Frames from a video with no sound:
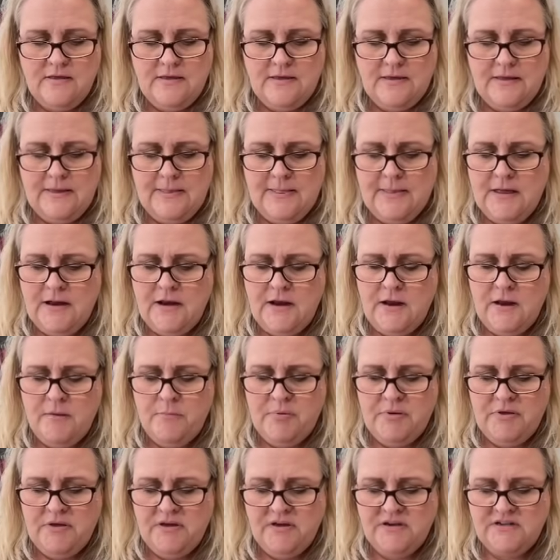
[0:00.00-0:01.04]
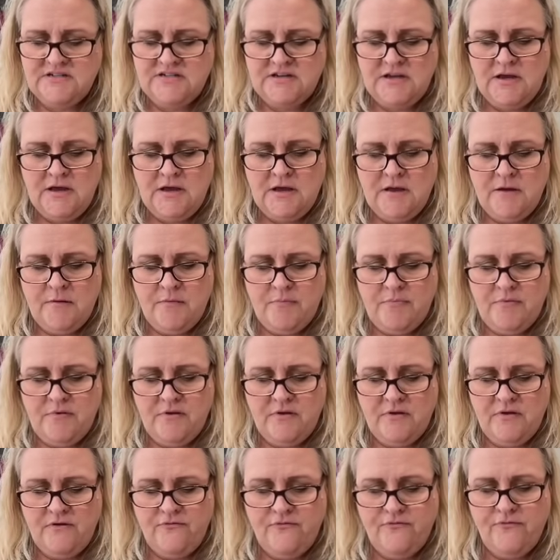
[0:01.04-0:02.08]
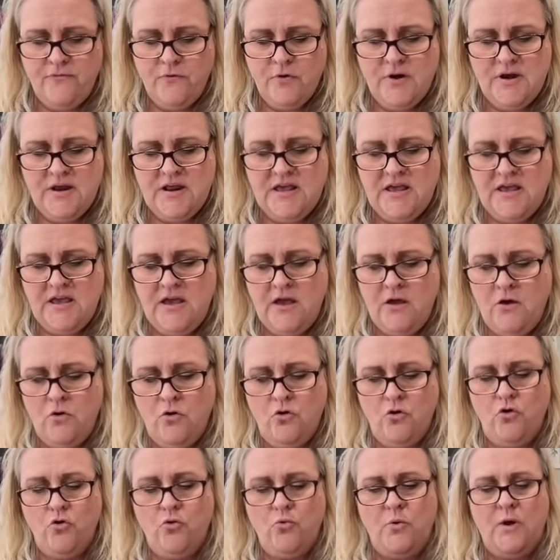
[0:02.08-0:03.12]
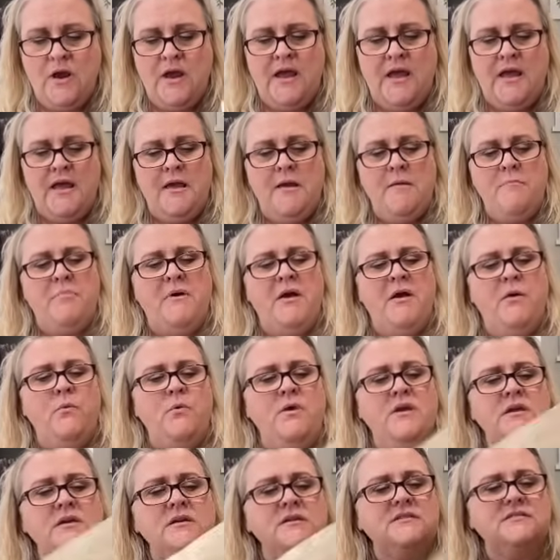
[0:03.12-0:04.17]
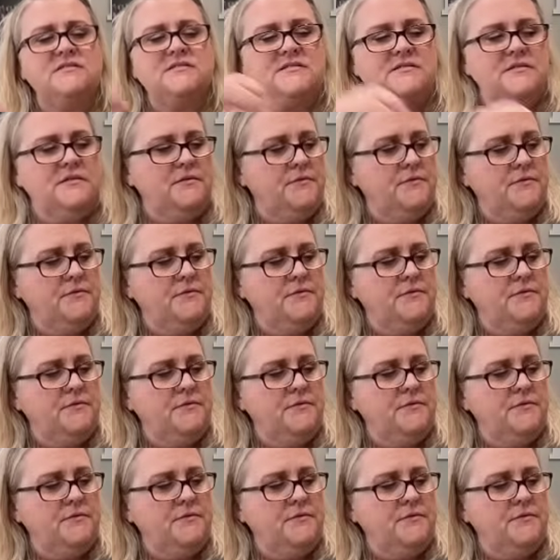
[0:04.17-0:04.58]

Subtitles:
And then I picked up a 40 count gray by Weeks.